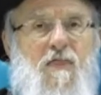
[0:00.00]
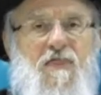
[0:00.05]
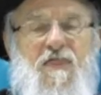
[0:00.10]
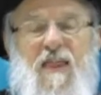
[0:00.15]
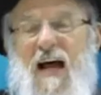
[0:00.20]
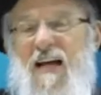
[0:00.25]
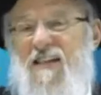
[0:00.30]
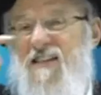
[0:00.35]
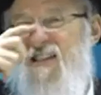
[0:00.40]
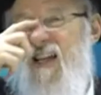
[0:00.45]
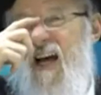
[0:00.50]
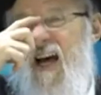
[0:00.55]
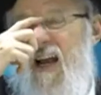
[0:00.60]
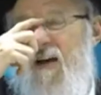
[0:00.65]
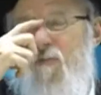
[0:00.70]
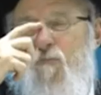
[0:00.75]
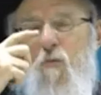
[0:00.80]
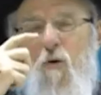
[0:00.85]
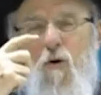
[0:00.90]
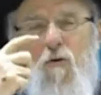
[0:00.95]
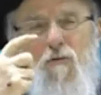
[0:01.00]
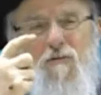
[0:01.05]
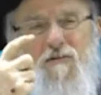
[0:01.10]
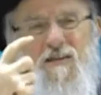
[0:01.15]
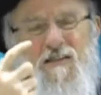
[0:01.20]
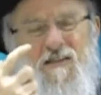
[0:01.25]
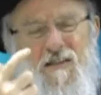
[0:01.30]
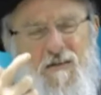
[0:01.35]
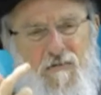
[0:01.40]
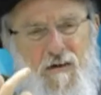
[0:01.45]
That's not a moral
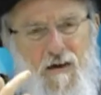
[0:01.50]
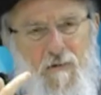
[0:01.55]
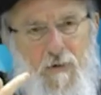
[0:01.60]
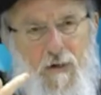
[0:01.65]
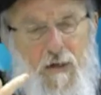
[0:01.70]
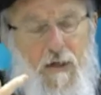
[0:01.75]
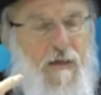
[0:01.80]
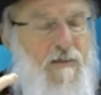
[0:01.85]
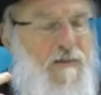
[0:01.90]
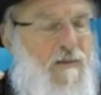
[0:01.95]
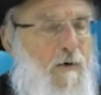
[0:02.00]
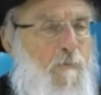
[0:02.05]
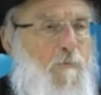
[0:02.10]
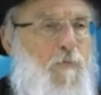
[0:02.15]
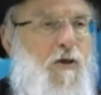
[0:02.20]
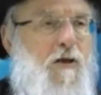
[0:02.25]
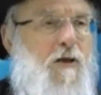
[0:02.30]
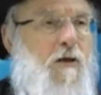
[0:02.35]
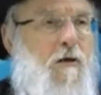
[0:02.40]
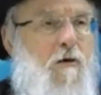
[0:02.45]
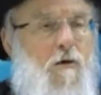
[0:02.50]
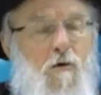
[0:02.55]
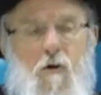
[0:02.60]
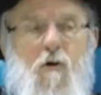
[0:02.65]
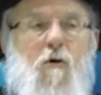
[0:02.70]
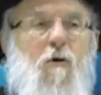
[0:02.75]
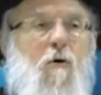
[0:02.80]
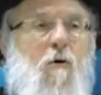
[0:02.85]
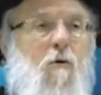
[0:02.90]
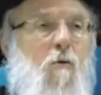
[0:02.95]
disagreement. It's simply
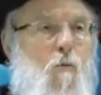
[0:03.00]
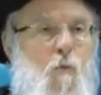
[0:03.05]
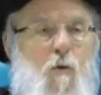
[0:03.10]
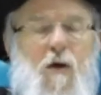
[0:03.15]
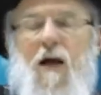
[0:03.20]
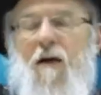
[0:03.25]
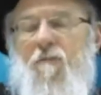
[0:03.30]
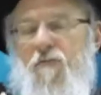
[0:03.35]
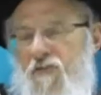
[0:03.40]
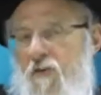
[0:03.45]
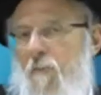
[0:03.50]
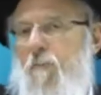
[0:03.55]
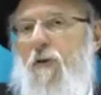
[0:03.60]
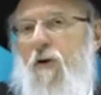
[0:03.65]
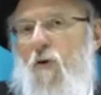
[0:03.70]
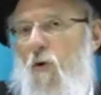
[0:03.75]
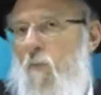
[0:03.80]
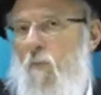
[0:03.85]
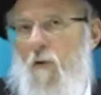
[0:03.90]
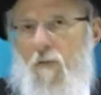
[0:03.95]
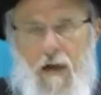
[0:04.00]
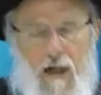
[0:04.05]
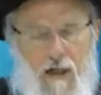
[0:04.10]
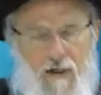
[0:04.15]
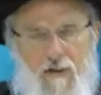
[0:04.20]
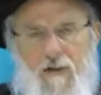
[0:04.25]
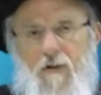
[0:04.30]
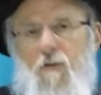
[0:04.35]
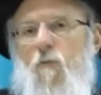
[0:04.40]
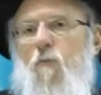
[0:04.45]
we have something called
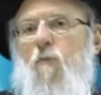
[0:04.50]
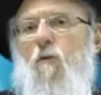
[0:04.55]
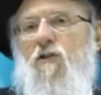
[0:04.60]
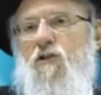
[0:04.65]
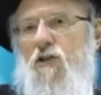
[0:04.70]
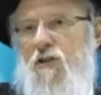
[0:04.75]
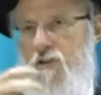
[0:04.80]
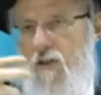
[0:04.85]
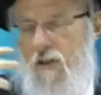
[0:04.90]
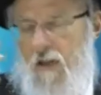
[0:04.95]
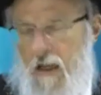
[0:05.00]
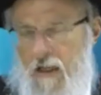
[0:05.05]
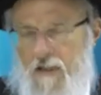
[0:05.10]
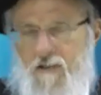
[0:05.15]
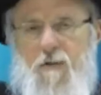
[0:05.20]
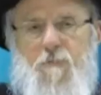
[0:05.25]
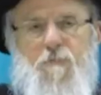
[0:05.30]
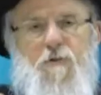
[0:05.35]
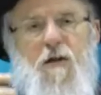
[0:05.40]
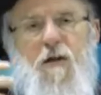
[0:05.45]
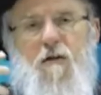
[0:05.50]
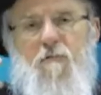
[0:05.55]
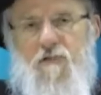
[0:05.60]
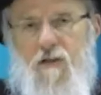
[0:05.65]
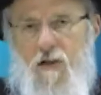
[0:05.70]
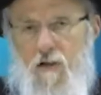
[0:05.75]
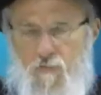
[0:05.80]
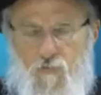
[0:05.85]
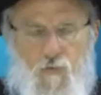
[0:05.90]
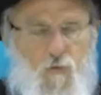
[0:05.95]
morality, which is a concept and a
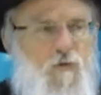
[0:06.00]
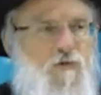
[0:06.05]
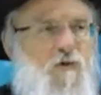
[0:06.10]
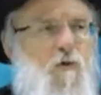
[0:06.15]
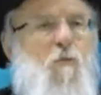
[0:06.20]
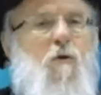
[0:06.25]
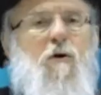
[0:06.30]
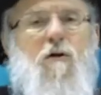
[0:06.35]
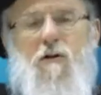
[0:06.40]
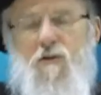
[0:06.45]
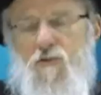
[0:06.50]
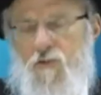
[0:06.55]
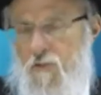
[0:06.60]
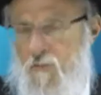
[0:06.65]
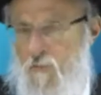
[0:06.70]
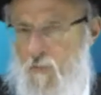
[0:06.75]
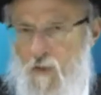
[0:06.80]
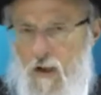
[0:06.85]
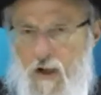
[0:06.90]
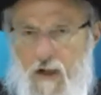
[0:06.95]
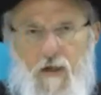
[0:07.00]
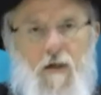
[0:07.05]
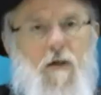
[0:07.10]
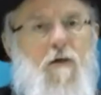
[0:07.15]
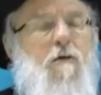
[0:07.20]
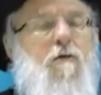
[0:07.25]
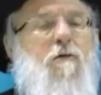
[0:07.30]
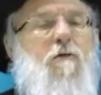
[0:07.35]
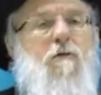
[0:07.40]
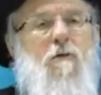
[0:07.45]
set of rules that work in a certain way,
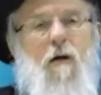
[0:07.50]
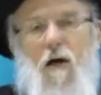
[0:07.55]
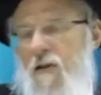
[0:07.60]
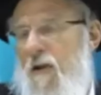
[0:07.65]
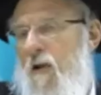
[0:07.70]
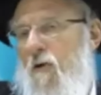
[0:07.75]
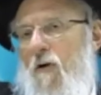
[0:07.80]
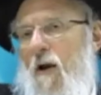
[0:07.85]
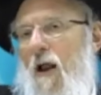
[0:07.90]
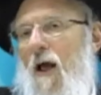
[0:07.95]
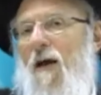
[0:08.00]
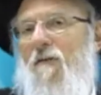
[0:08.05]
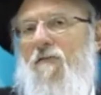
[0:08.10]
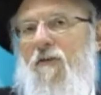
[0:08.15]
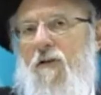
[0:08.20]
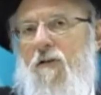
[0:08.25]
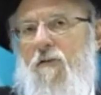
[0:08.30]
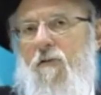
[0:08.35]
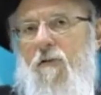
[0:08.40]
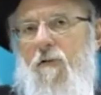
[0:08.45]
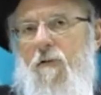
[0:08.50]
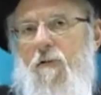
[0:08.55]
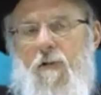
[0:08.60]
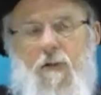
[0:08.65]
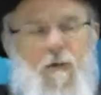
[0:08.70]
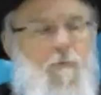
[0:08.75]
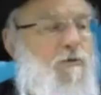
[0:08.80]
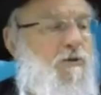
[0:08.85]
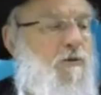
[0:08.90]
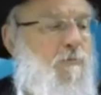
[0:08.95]
and they don't have it.
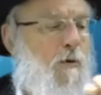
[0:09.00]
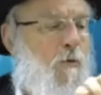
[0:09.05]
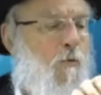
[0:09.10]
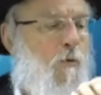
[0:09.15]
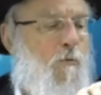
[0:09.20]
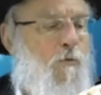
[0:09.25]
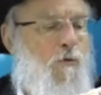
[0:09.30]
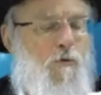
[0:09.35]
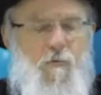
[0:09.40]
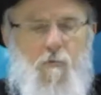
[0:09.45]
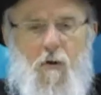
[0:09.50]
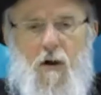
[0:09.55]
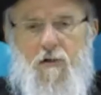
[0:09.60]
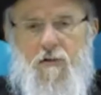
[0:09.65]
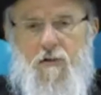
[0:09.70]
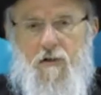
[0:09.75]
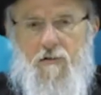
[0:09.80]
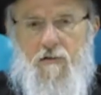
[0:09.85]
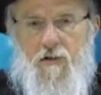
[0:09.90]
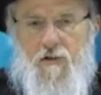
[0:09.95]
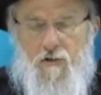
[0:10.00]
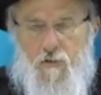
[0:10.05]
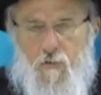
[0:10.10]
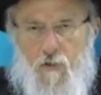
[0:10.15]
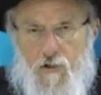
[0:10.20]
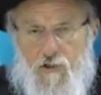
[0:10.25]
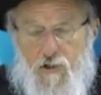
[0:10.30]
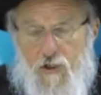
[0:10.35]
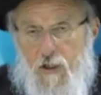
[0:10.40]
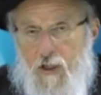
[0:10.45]
Let me just make one more remark and then I'll take your
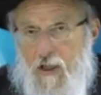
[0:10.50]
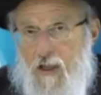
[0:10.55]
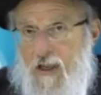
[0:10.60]
question.